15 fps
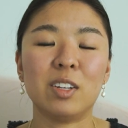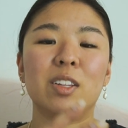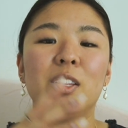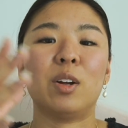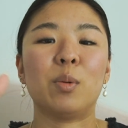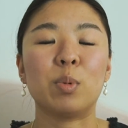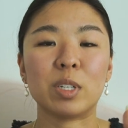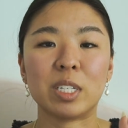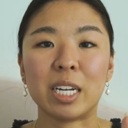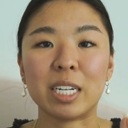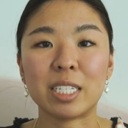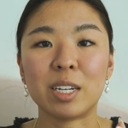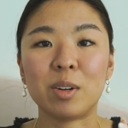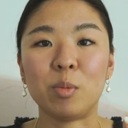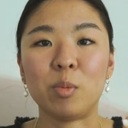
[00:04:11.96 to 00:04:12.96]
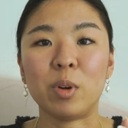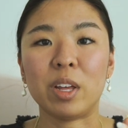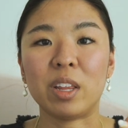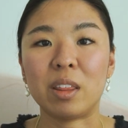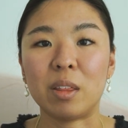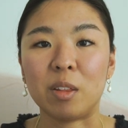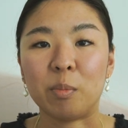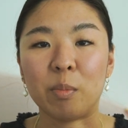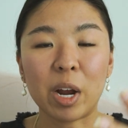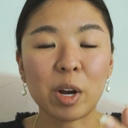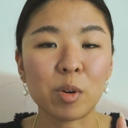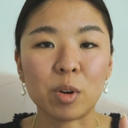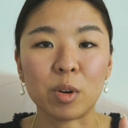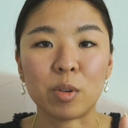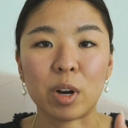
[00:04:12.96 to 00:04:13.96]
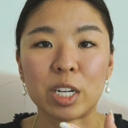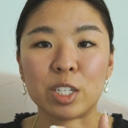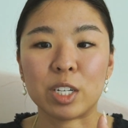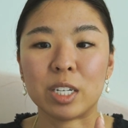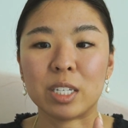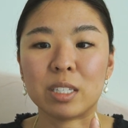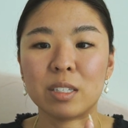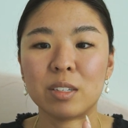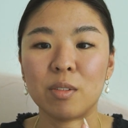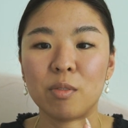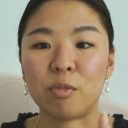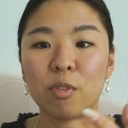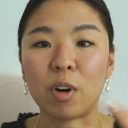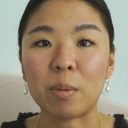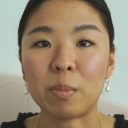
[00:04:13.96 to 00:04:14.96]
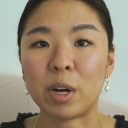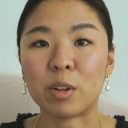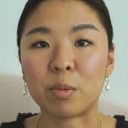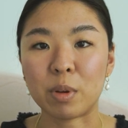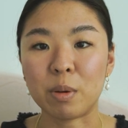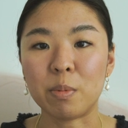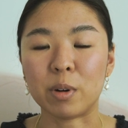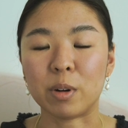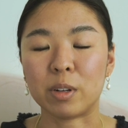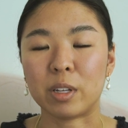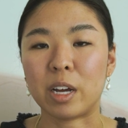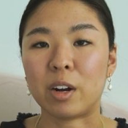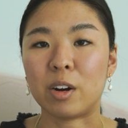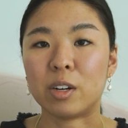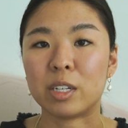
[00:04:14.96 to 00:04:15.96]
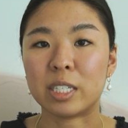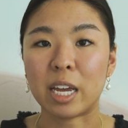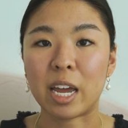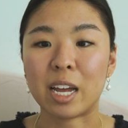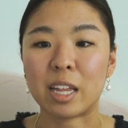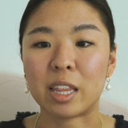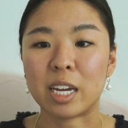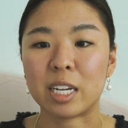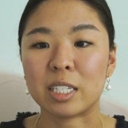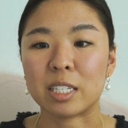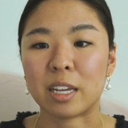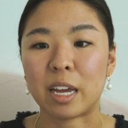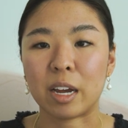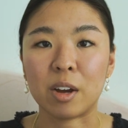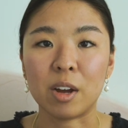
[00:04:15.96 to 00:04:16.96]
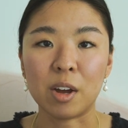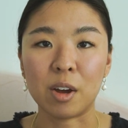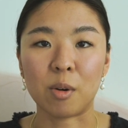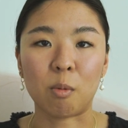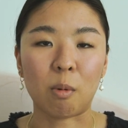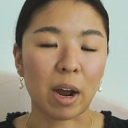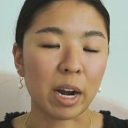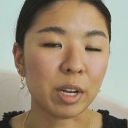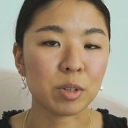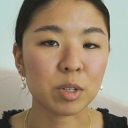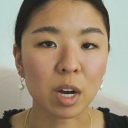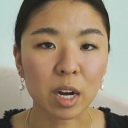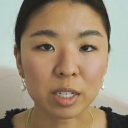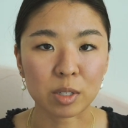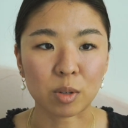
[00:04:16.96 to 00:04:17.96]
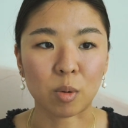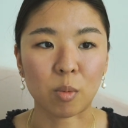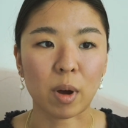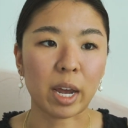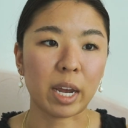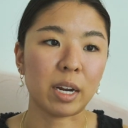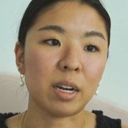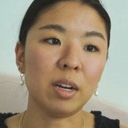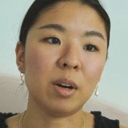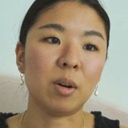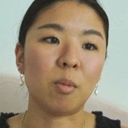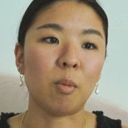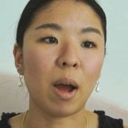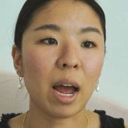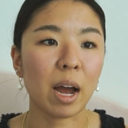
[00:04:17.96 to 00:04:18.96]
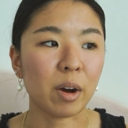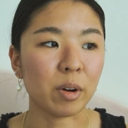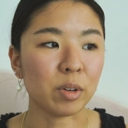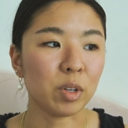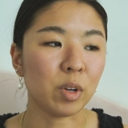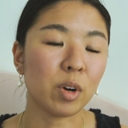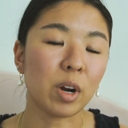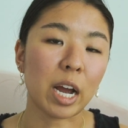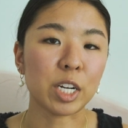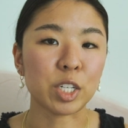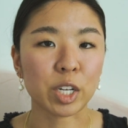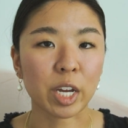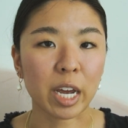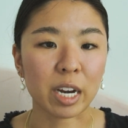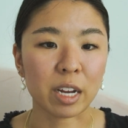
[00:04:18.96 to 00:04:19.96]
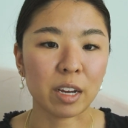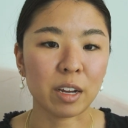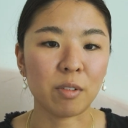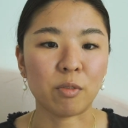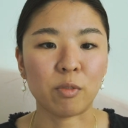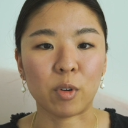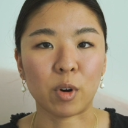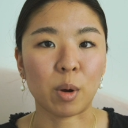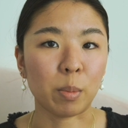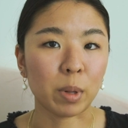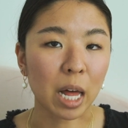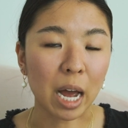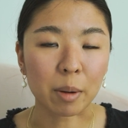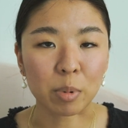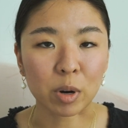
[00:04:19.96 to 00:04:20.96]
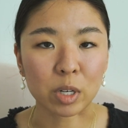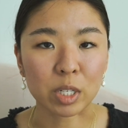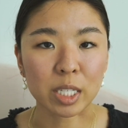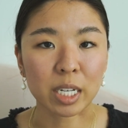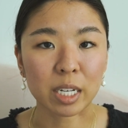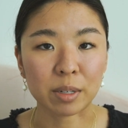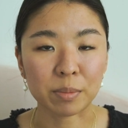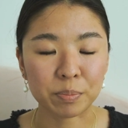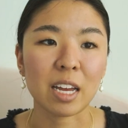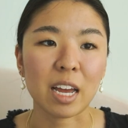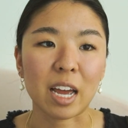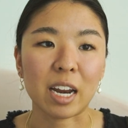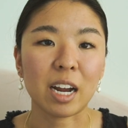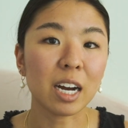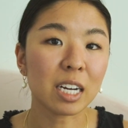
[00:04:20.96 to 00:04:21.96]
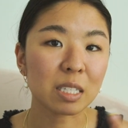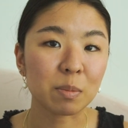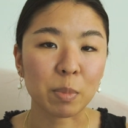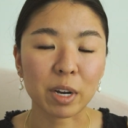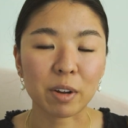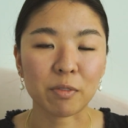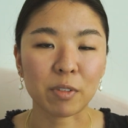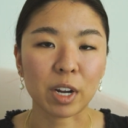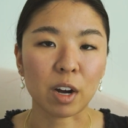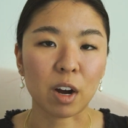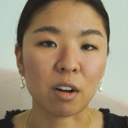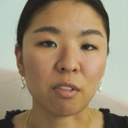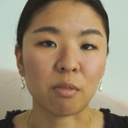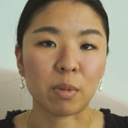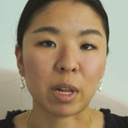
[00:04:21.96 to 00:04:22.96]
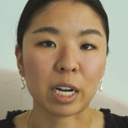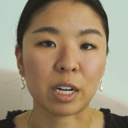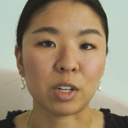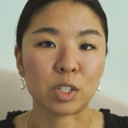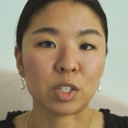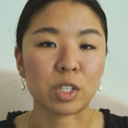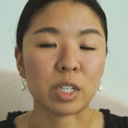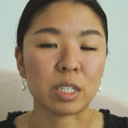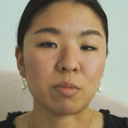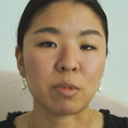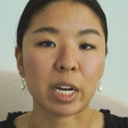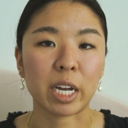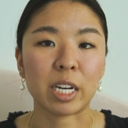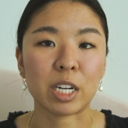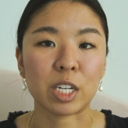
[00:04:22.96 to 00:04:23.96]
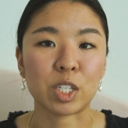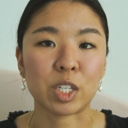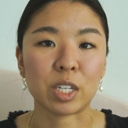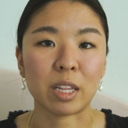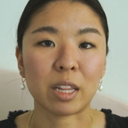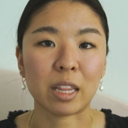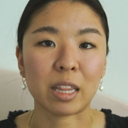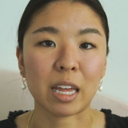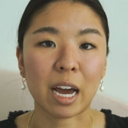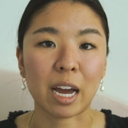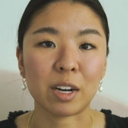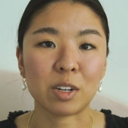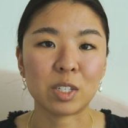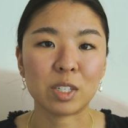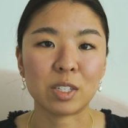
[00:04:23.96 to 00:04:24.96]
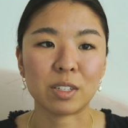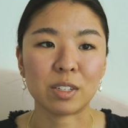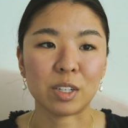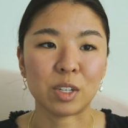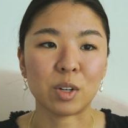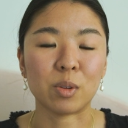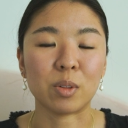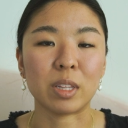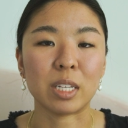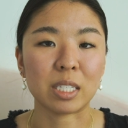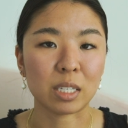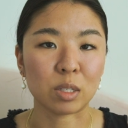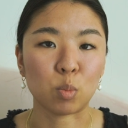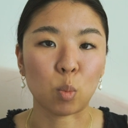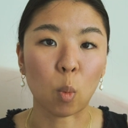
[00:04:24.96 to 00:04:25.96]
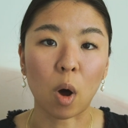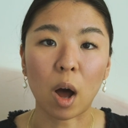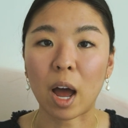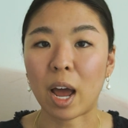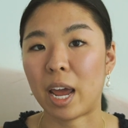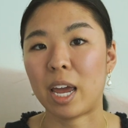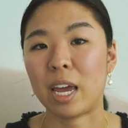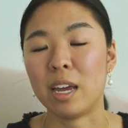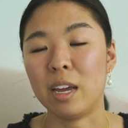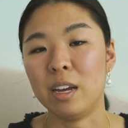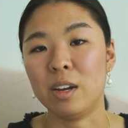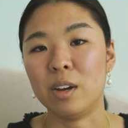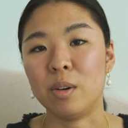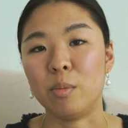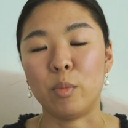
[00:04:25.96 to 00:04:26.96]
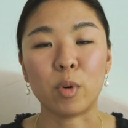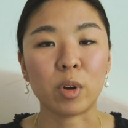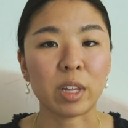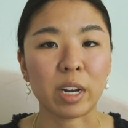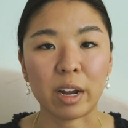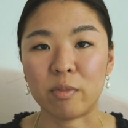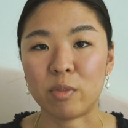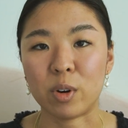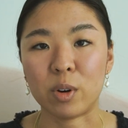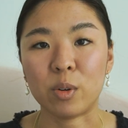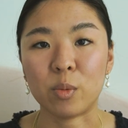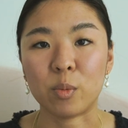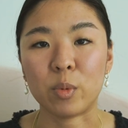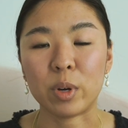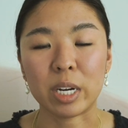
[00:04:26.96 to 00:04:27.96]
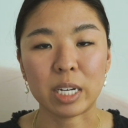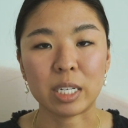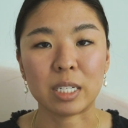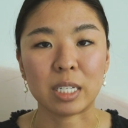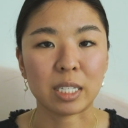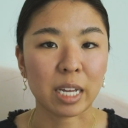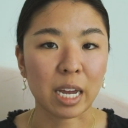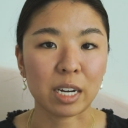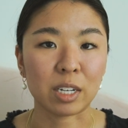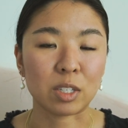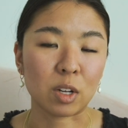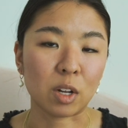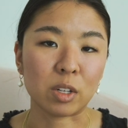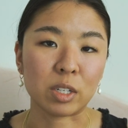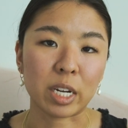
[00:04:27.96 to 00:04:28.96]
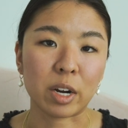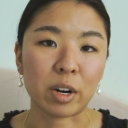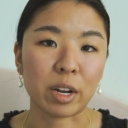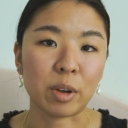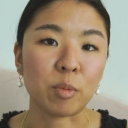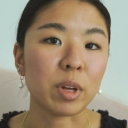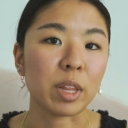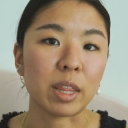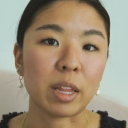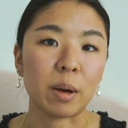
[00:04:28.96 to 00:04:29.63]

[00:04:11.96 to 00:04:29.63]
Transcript: they're presented with microaggressions from other people that are saying things like, "Why do you talk so white? Wow, you're educated for a Black person." And us benefiting off of Black culture is recognition that, this is why more than ever we need to stand in solidarity with